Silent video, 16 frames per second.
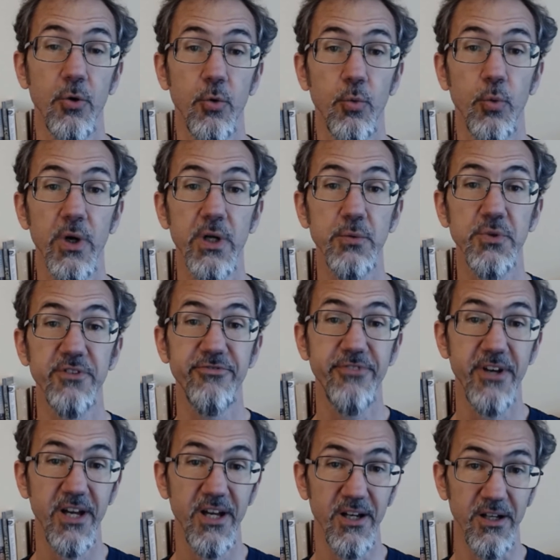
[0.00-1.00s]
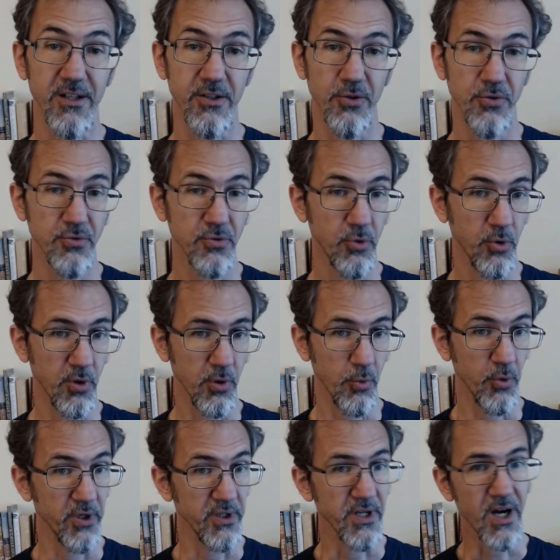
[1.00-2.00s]
When we fail, or
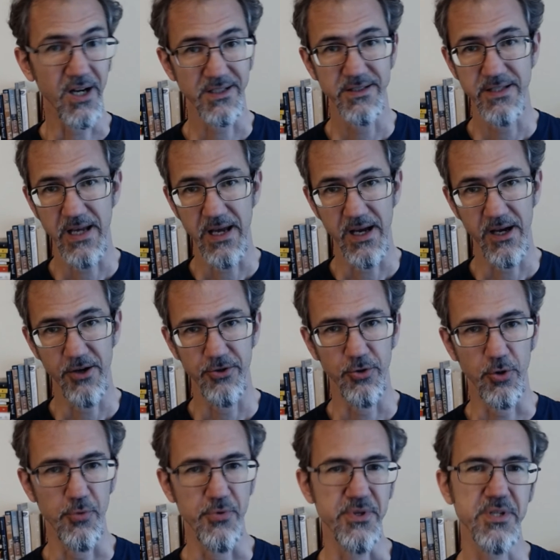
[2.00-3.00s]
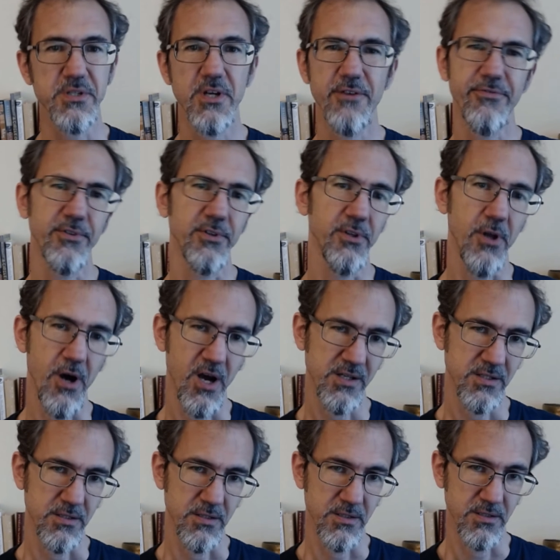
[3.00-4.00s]
we're knocked down, or we suffer
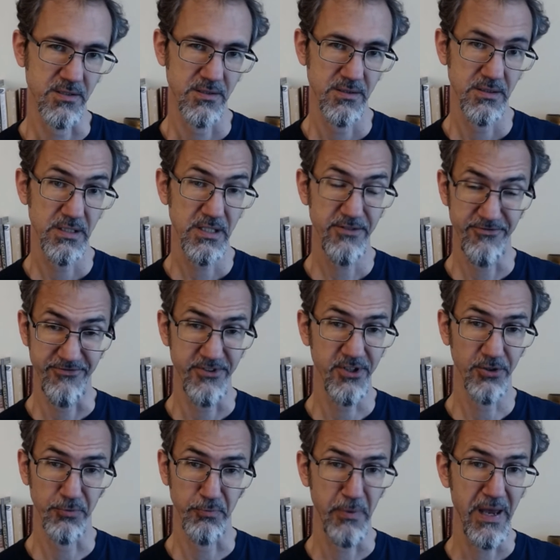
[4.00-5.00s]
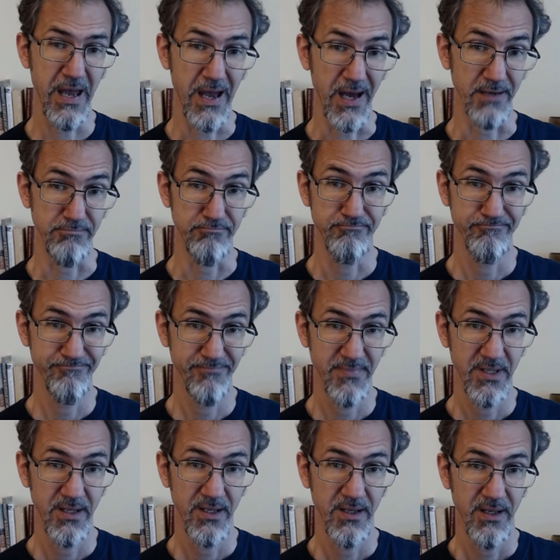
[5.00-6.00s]
losses, it feels bad.
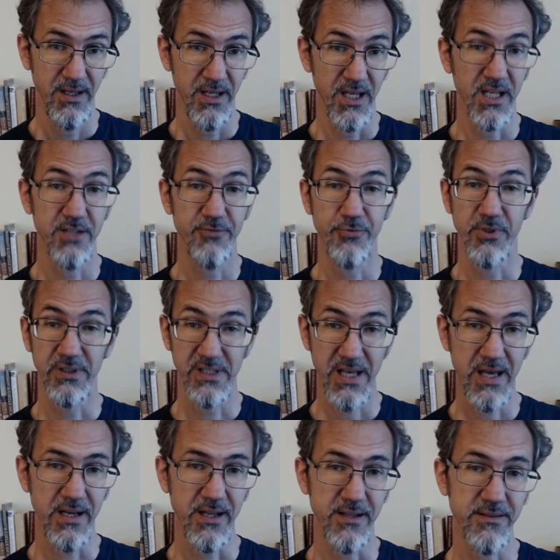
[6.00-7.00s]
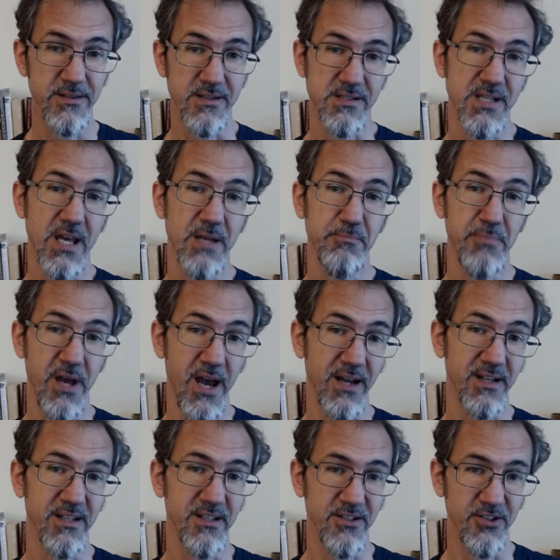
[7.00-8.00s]
And if we let it, the setback
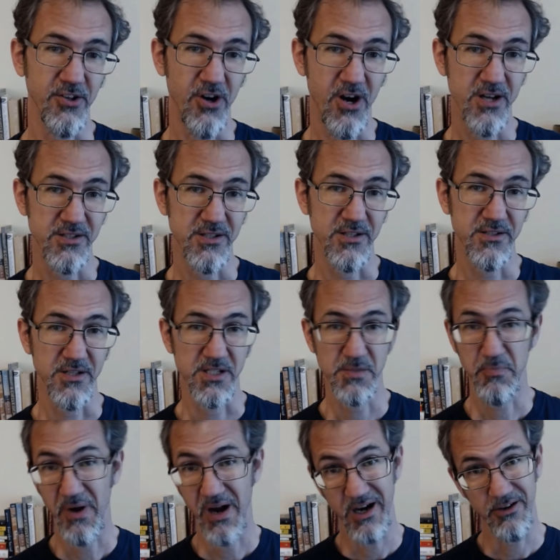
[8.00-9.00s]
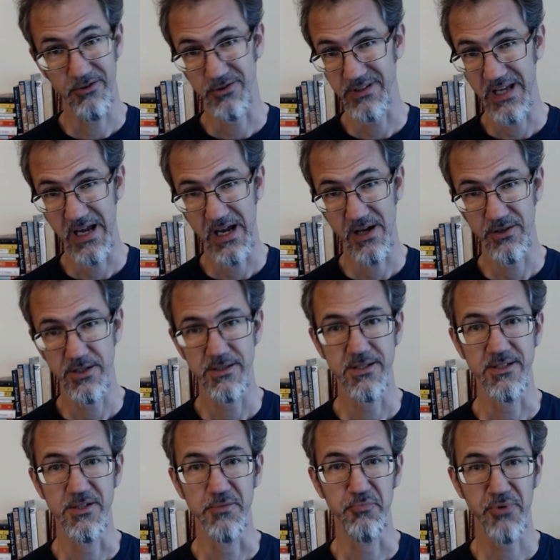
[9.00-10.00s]
can cause us to spiral down into
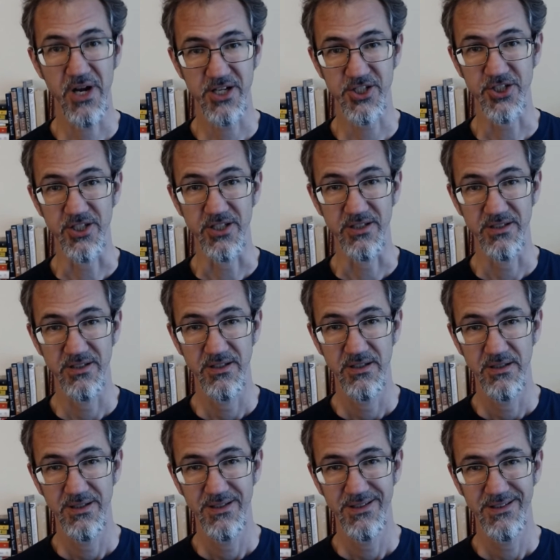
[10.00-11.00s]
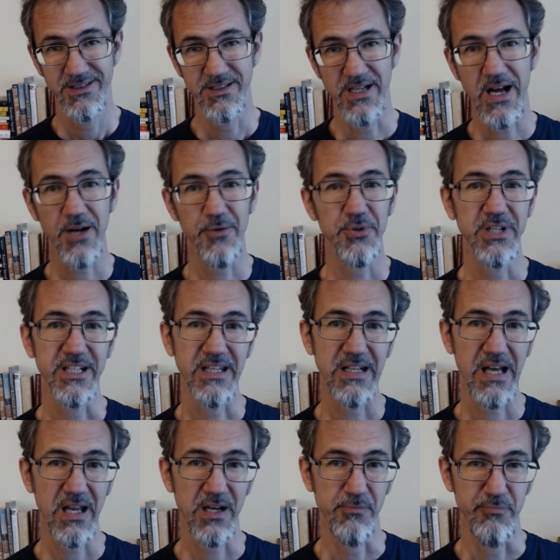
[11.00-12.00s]
depression, to not want to get
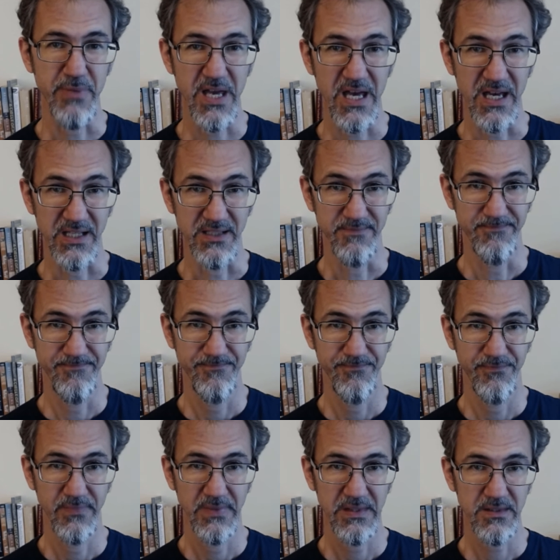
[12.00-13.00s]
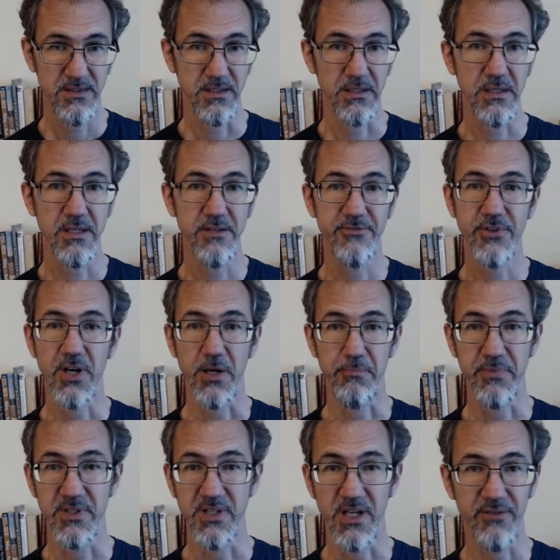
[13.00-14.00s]
out of bed, to give up
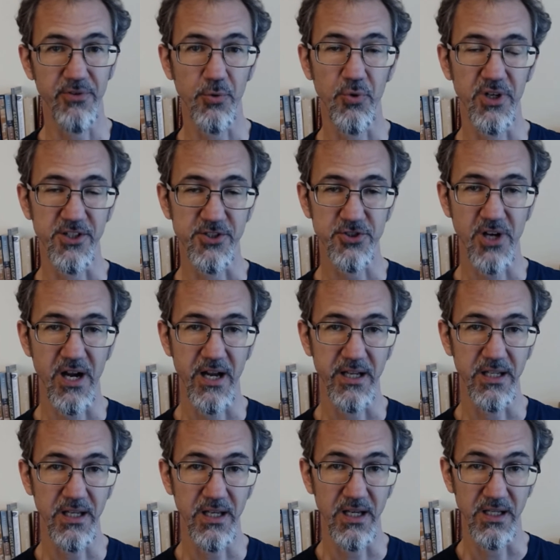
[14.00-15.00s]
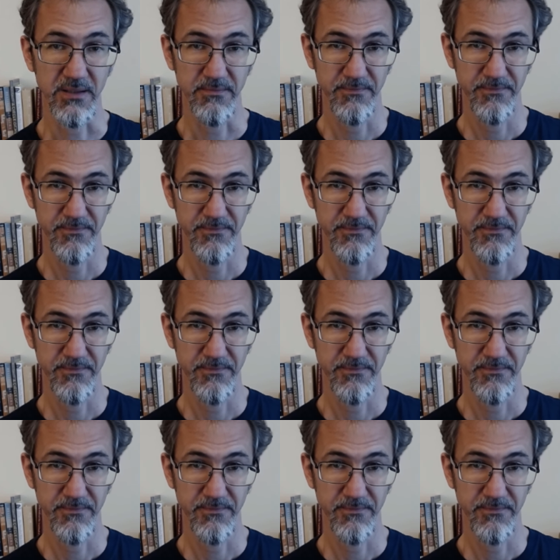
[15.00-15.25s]
and never want to try again.